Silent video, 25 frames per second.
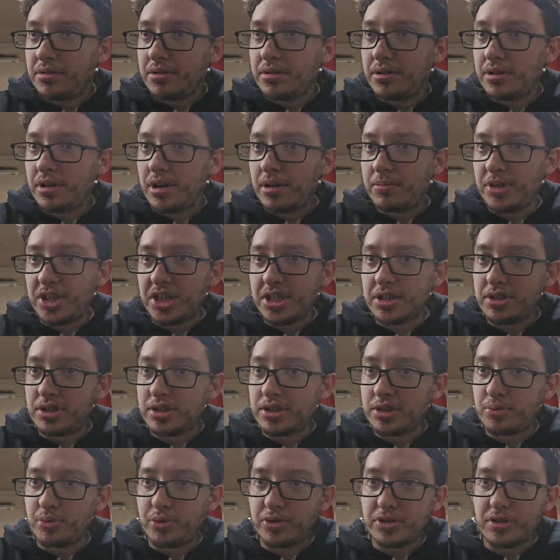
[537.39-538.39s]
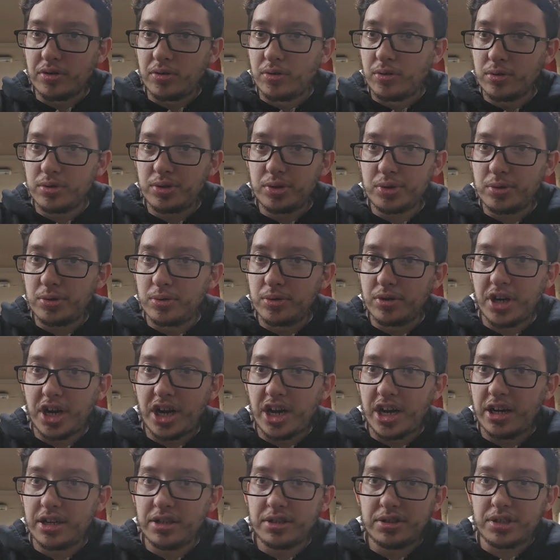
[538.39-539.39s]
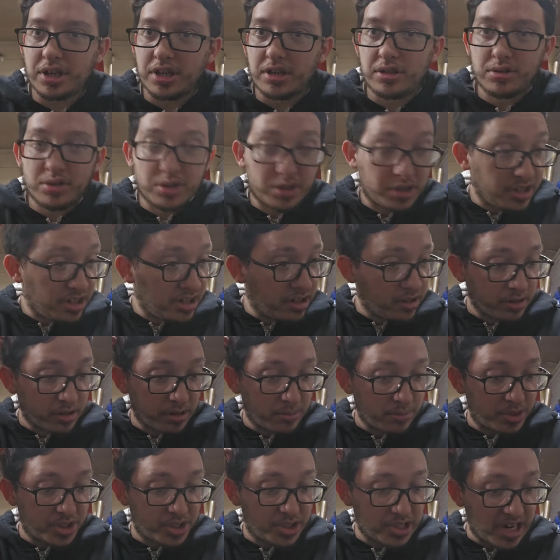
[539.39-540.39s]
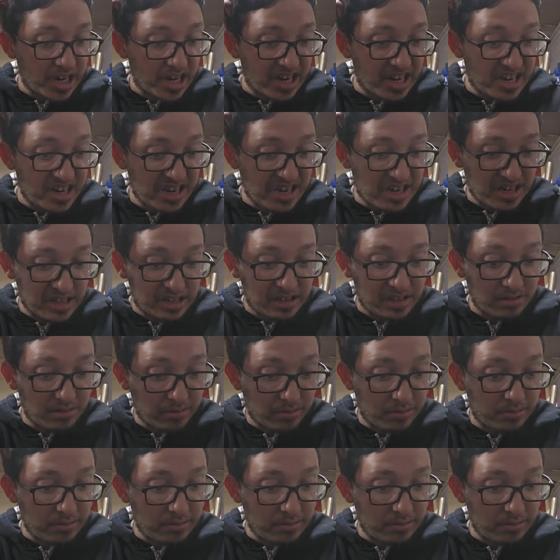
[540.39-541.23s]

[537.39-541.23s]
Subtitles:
I mean, this is what the old school guys, I used to hear them say, and